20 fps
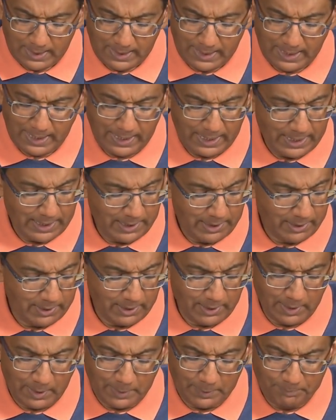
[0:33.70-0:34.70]
And
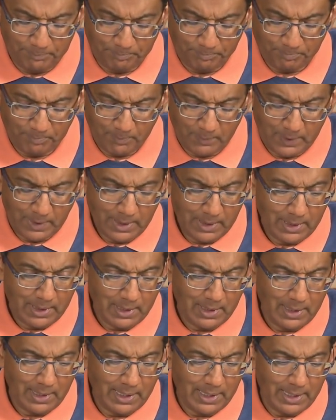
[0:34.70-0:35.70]
um,
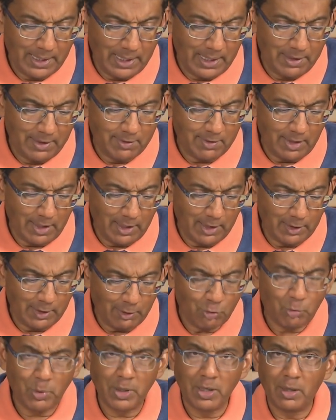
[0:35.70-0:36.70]
and, and I
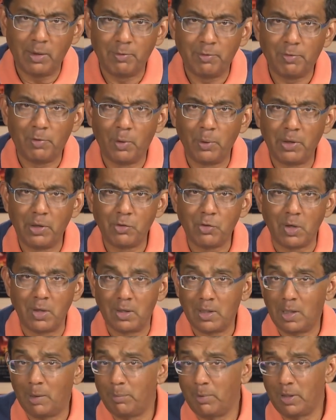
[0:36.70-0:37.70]
just want to focus on a
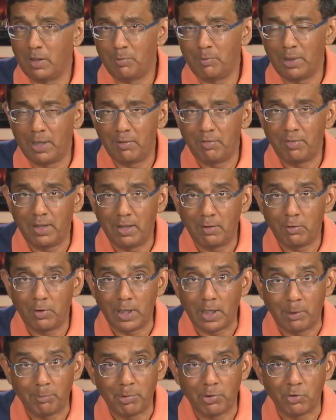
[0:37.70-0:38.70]
couple of my
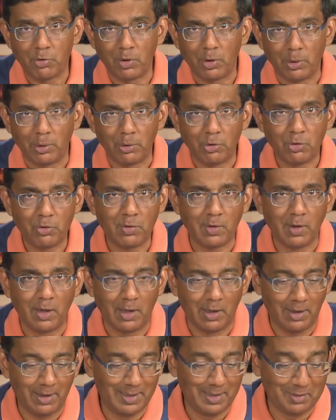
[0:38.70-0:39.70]
favorite episodes
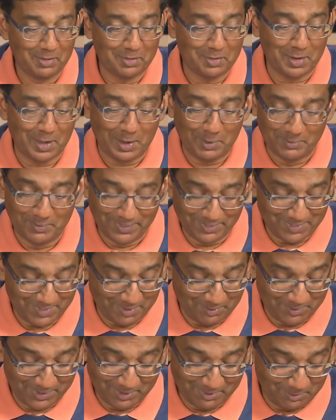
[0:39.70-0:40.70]
uh, from,
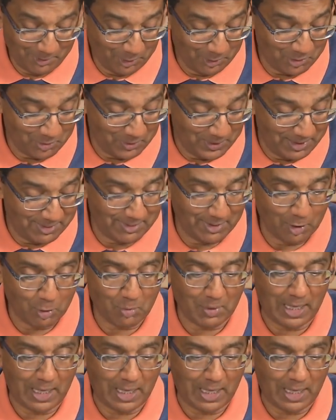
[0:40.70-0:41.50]
from the most recent